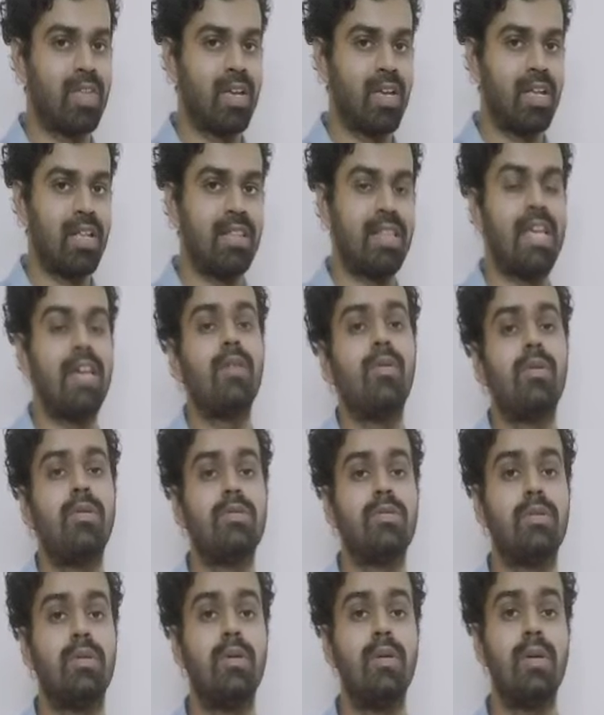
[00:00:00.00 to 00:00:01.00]
There
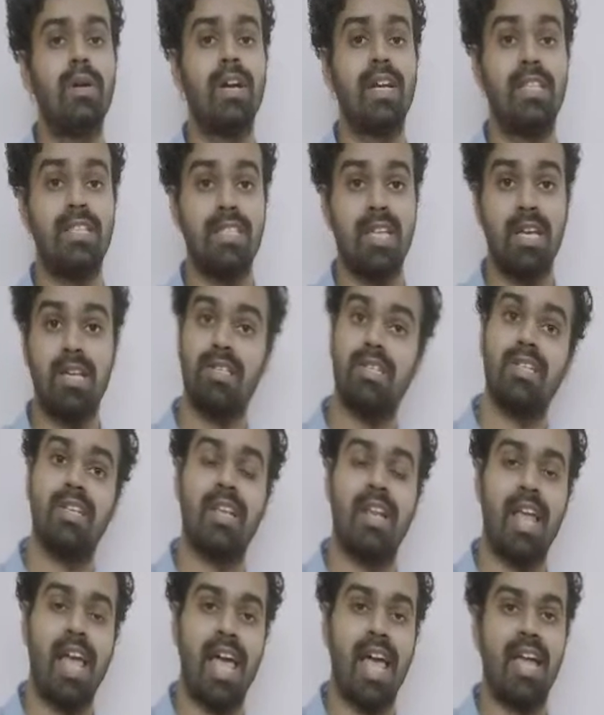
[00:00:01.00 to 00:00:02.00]
also conjunction
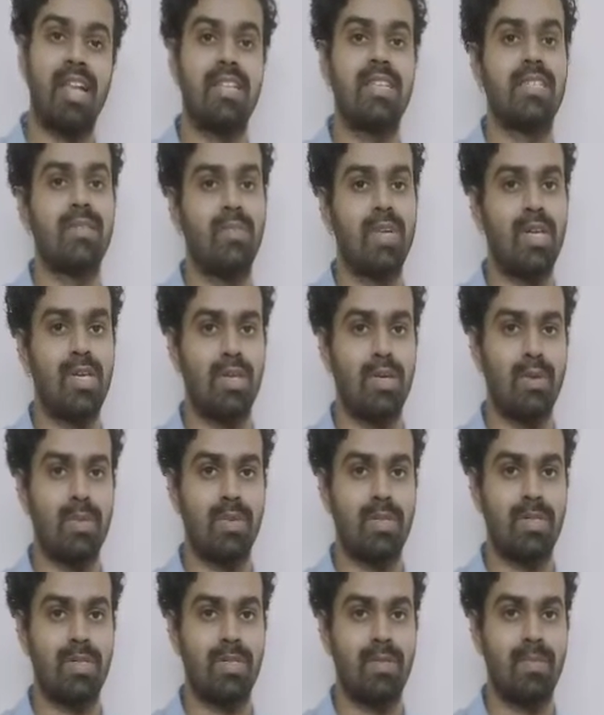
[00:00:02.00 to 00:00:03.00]
and is being used.